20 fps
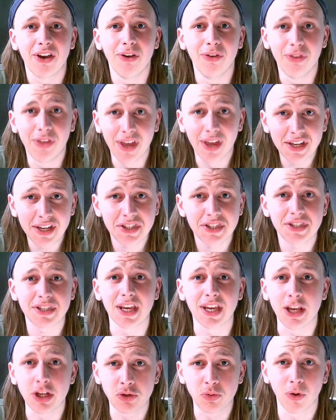This
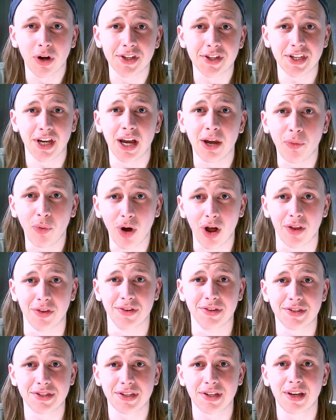is what I
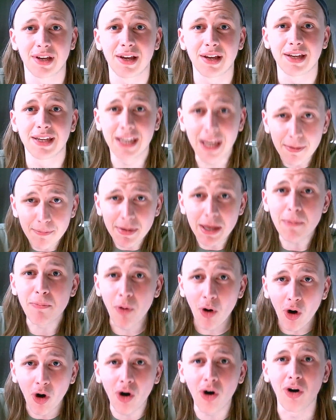want. Give me
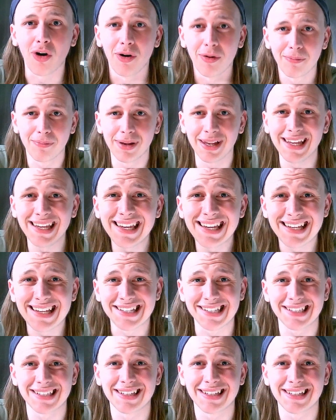more, please.